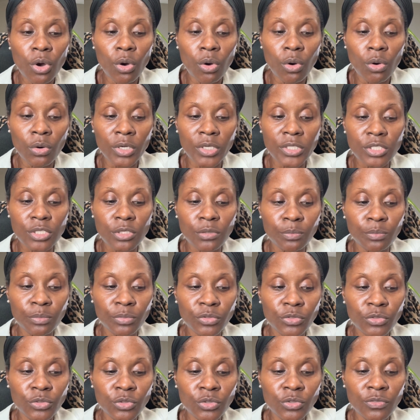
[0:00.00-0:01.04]
Or to
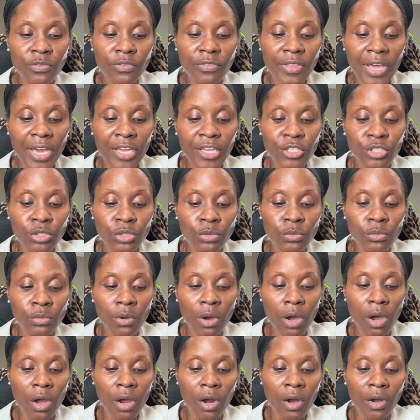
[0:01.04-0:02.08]
prove that you
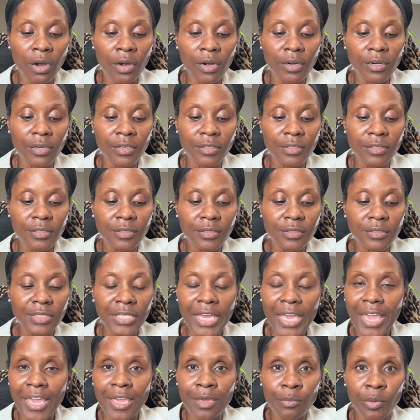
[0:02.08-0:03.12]
are
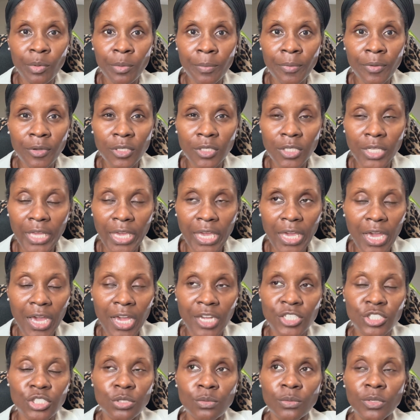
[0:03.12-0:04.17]
capable. Like, I
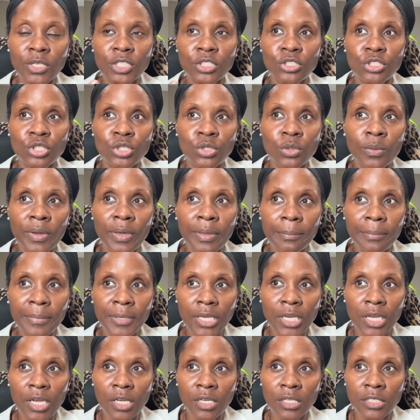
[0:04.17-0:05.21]
just want to do it
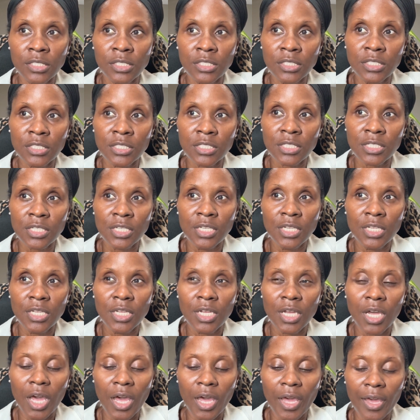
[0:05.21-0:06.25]
because
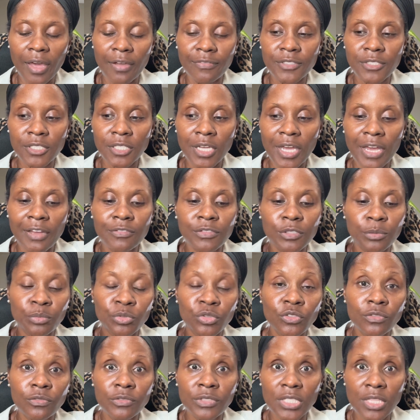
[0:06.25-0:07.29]
I have to
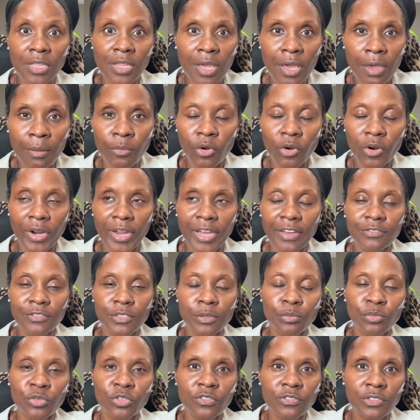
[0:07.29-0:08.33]
prove to them, or I have to
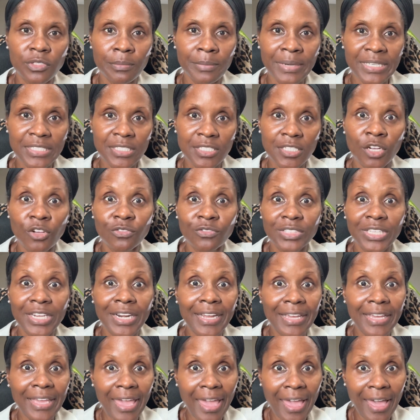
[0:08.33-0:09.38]
prove to myself that
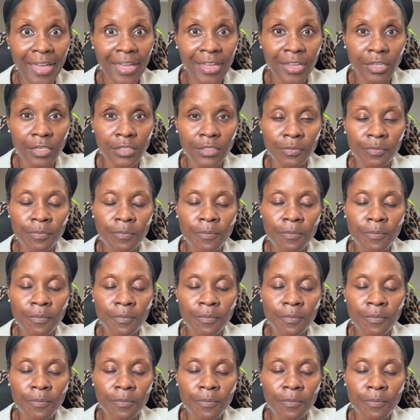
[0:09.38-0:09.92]
I can.